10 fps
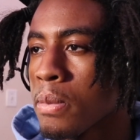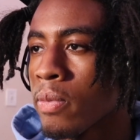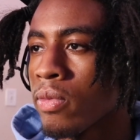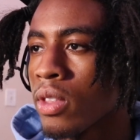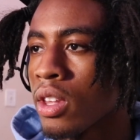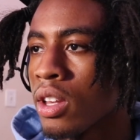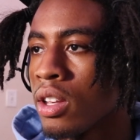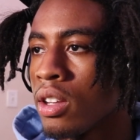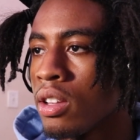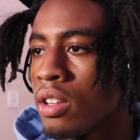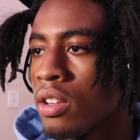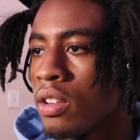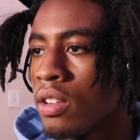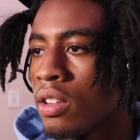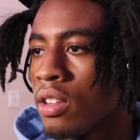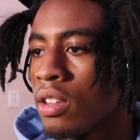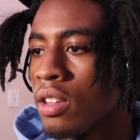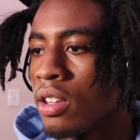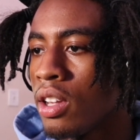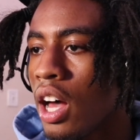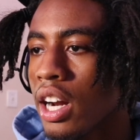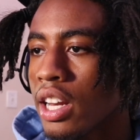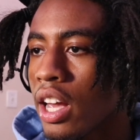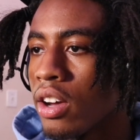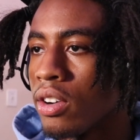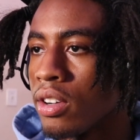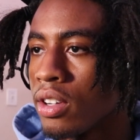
Oh, give me that. Wow. Lockdown.